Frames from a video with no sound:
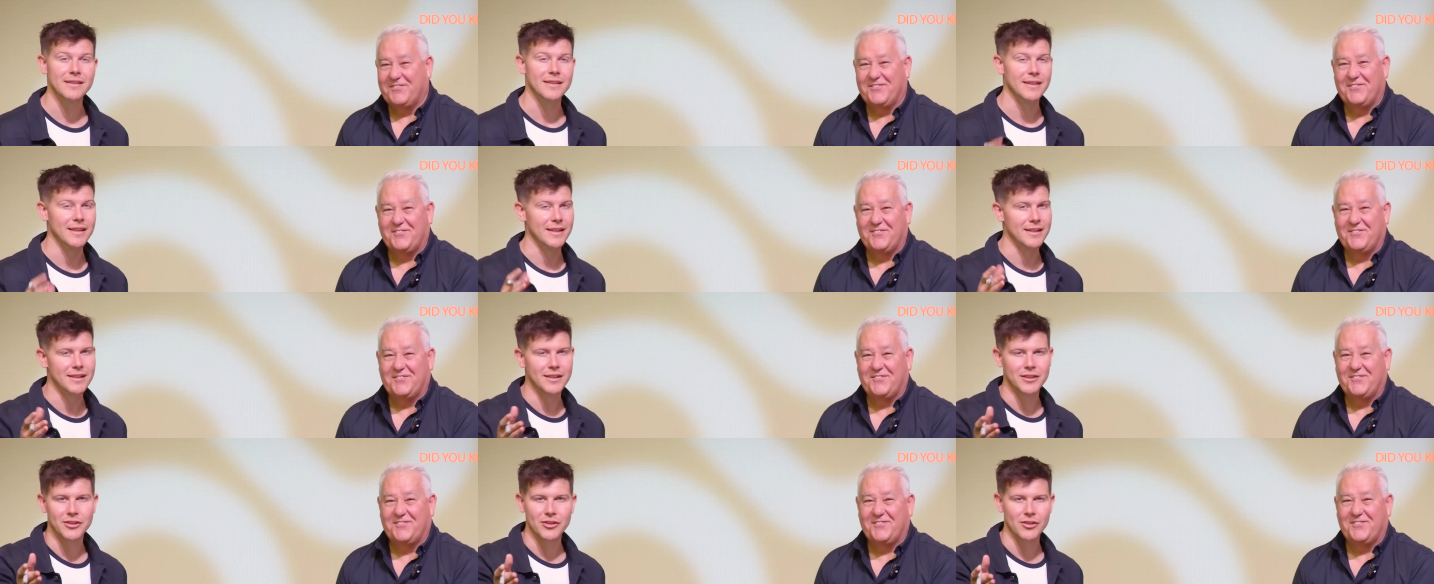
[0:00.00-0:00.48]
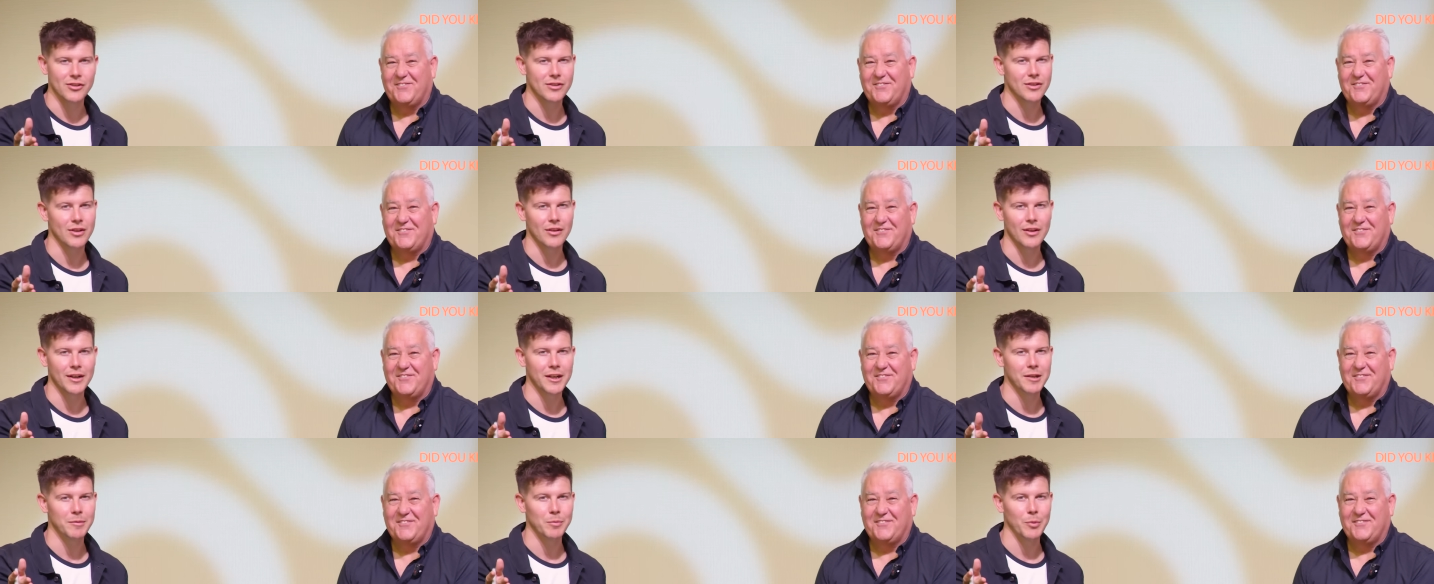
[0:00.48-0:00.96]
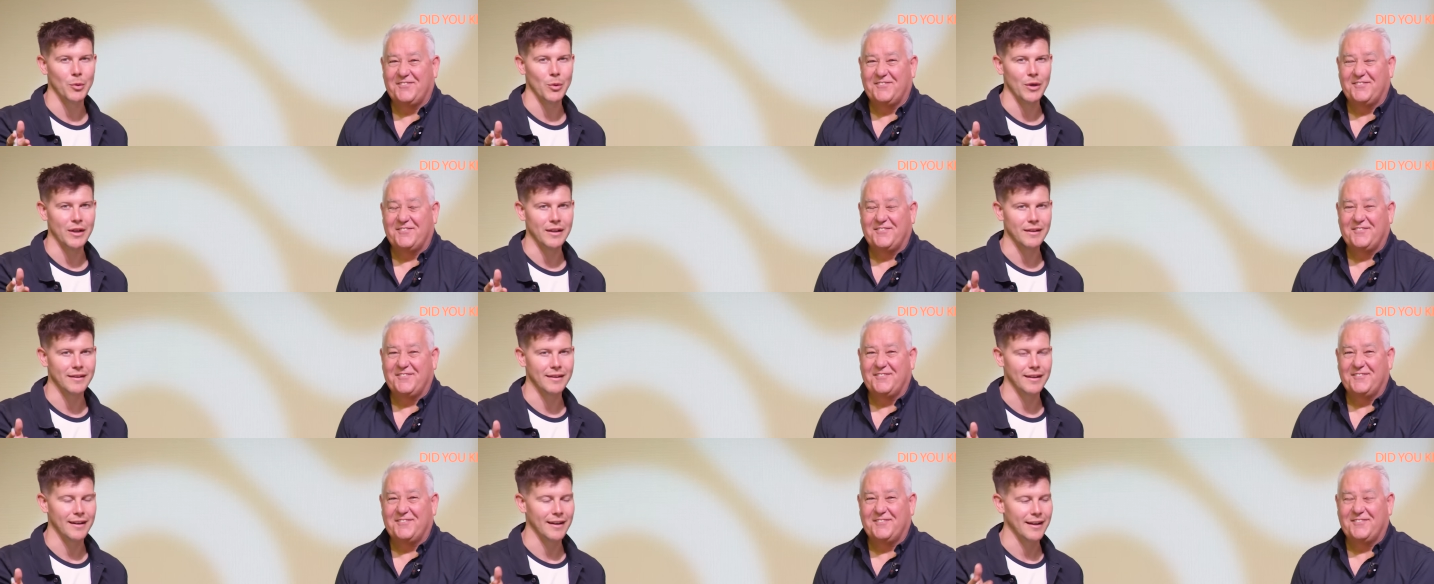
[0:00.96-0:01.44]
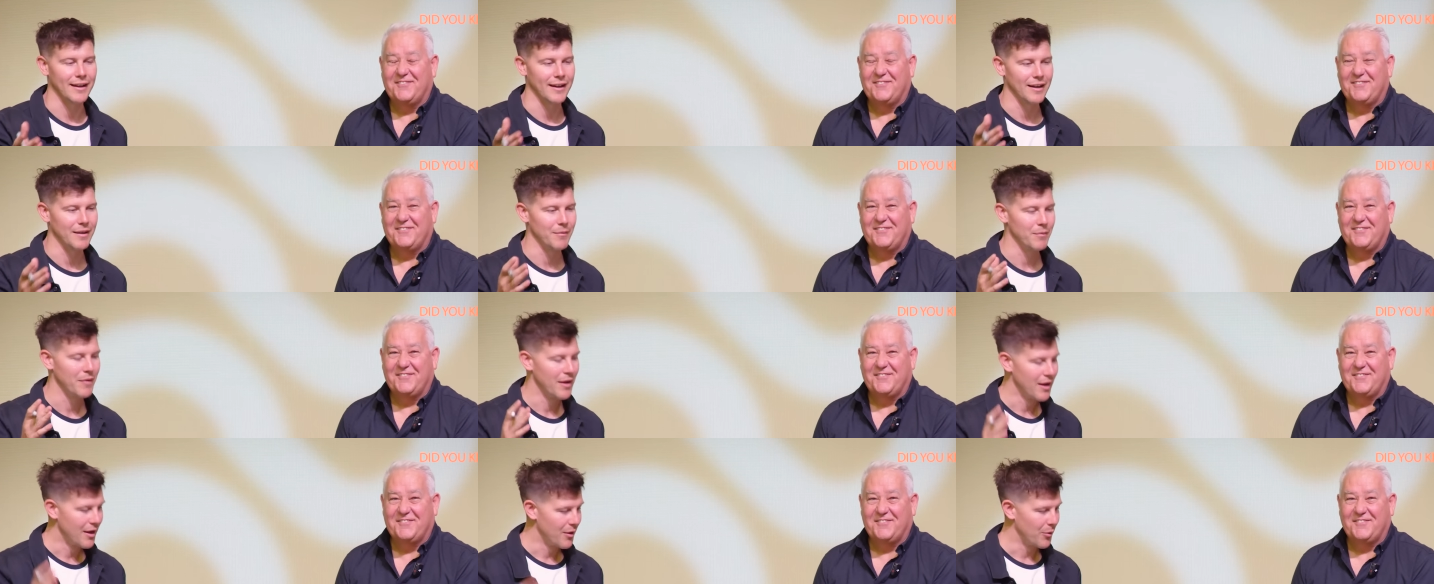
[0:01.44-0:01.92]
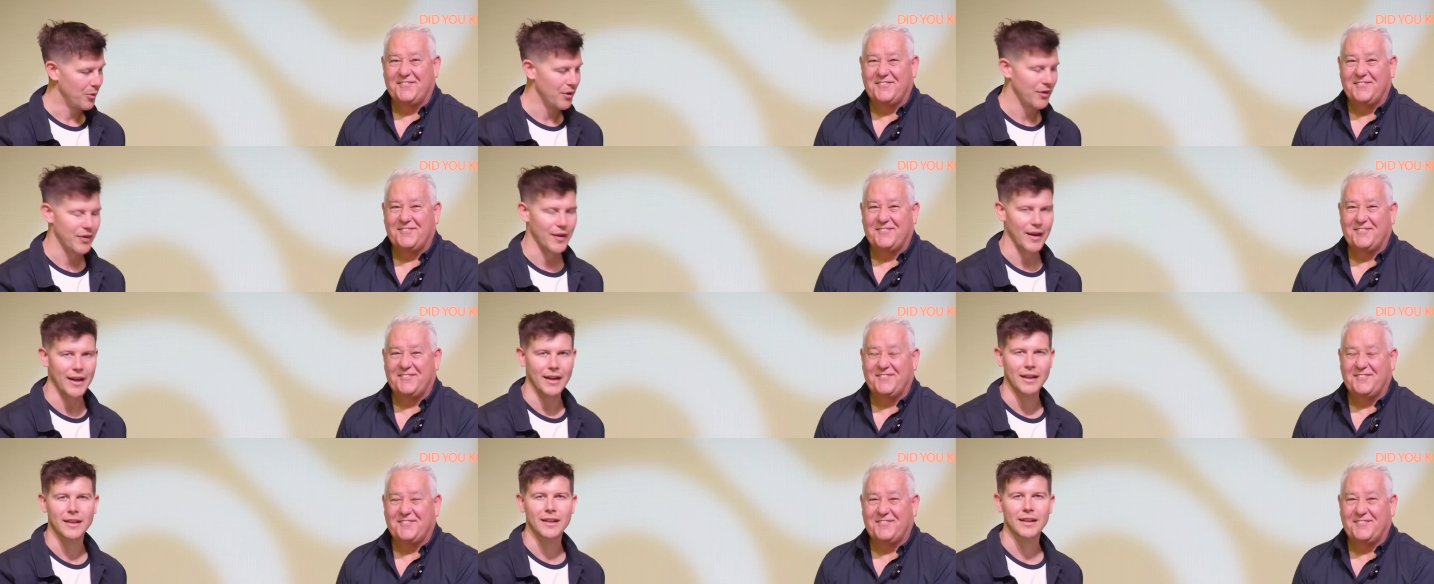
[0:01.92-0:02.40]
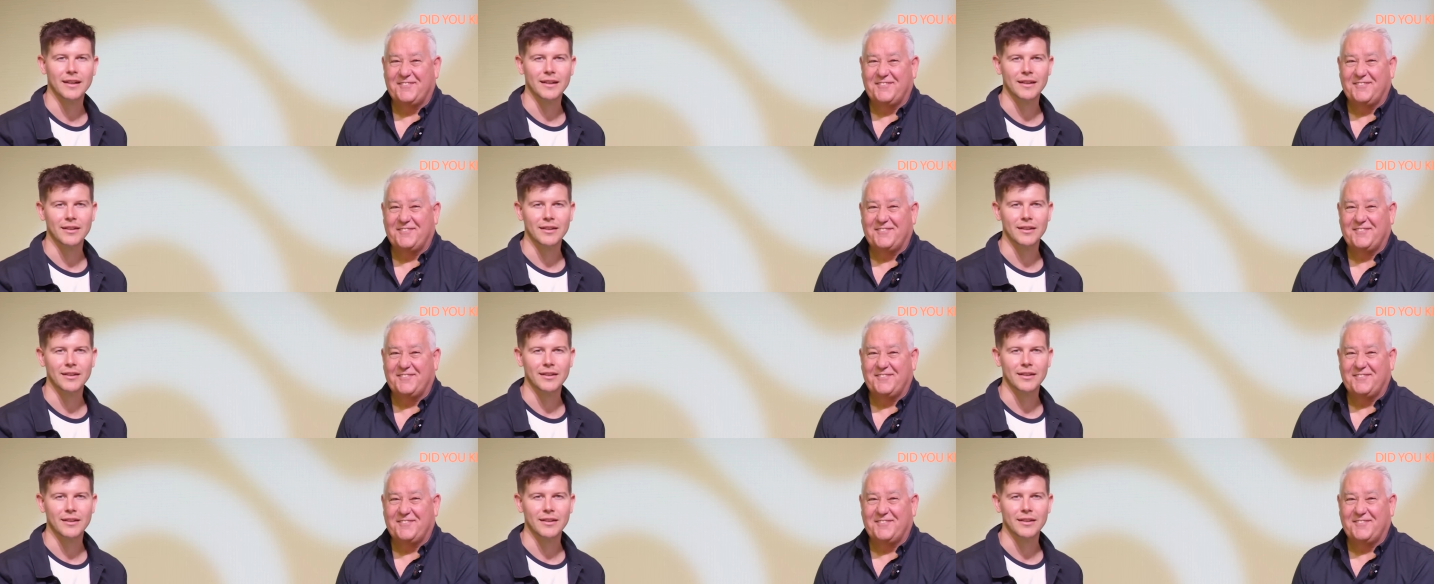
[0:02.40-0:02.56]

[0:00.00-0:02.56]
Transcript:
Speaker 1: this is your starting point. And um, we thank